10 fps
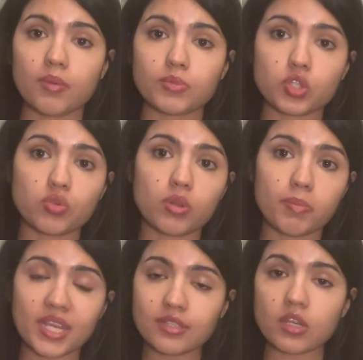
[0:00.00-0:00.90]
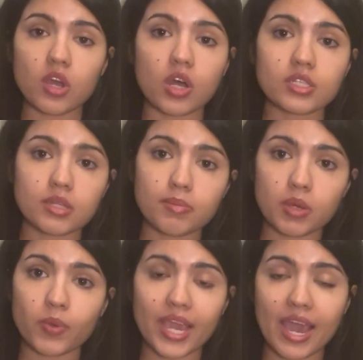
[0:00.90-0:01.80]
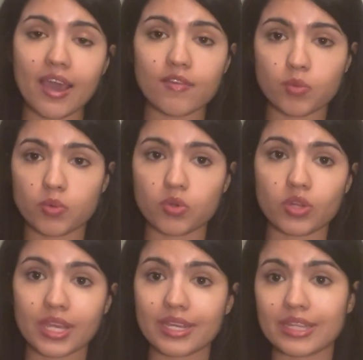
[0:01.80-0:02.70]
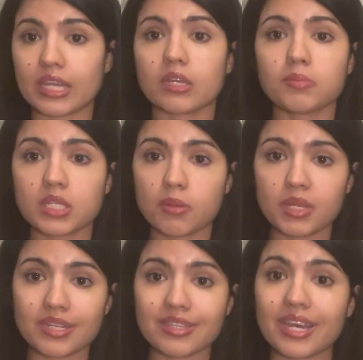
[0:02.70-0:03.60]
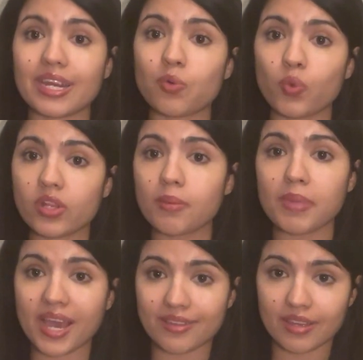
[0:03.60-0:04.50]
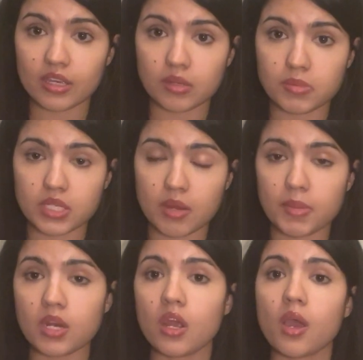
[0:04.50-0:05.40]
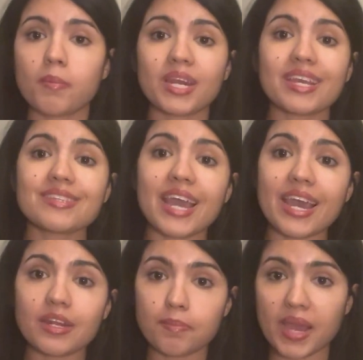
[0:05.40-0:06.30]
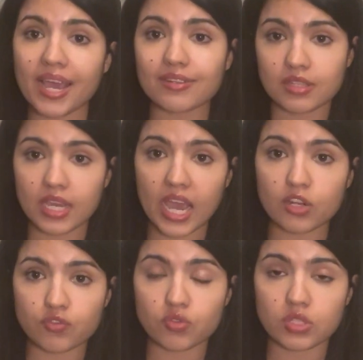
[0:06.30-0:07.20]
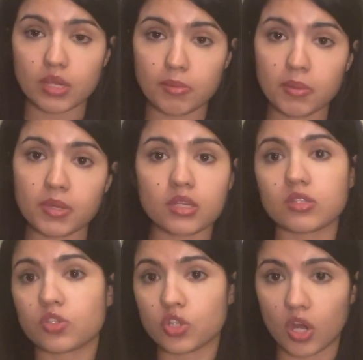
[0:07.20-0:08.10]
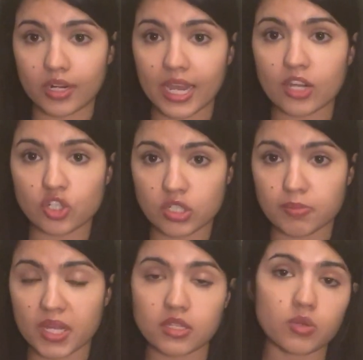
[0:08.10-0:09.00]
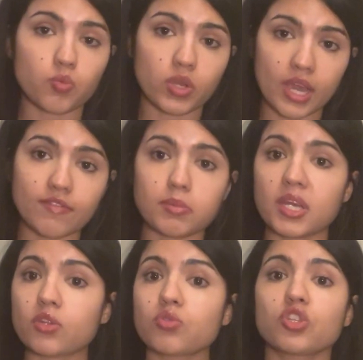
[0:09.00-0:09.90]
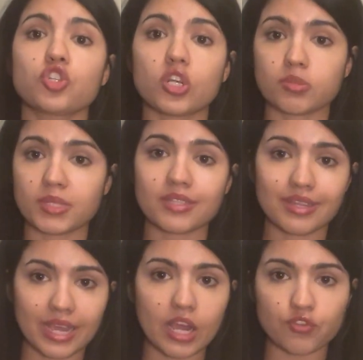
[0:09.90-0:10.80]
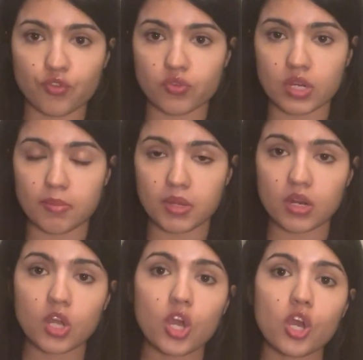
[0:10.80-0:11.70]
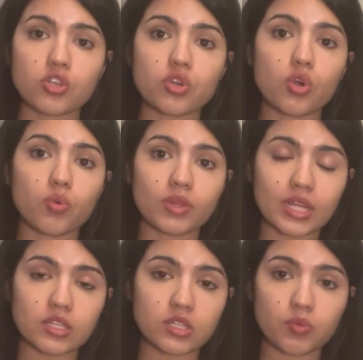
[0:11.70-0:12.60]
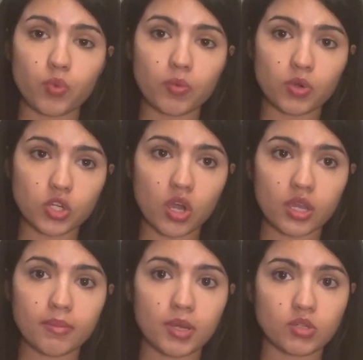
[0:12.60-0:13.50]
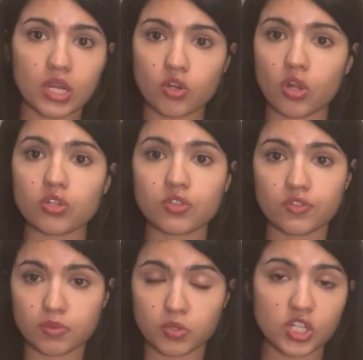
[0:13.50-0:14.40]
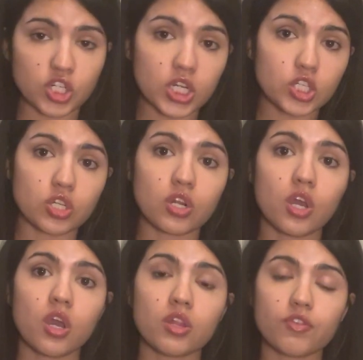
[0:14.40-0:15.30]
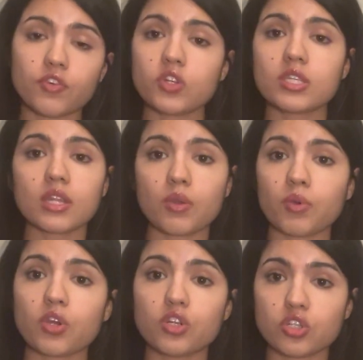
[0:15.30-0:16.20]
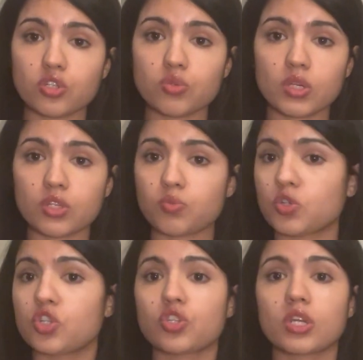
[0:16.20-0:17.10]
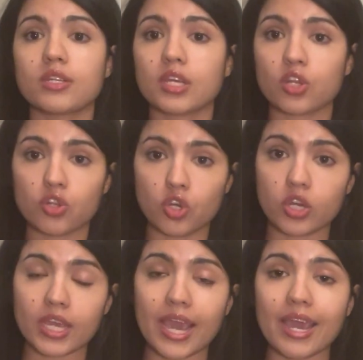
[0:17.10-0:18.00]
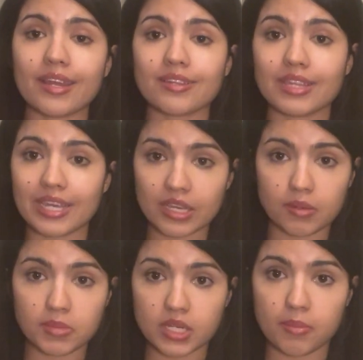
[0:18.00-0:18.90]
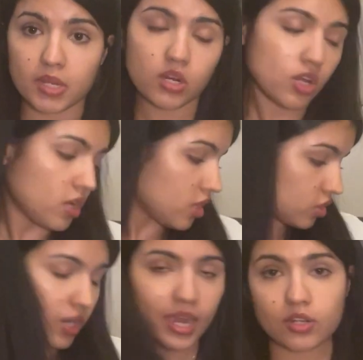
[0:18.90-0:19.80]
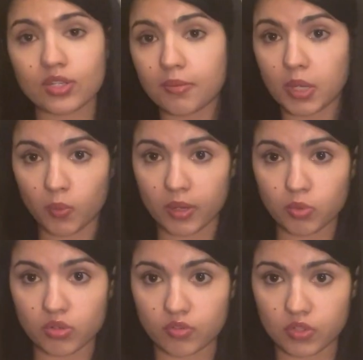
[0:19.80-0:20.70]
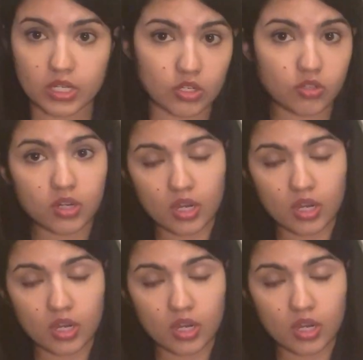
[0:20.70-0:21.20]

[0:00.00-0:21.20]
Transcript: So the basic concept that we have when we're looking at the income statement is that it will impact the income statement, but it gets added back to the cash flow statement because it's a non-cash expense and we have to make those adjustments in the cash flow statement. So when we're talking about $10 depreciation, the first thing that we're going to do is we're just going to take a look at the income statement. So I actually have my whiteboard over here.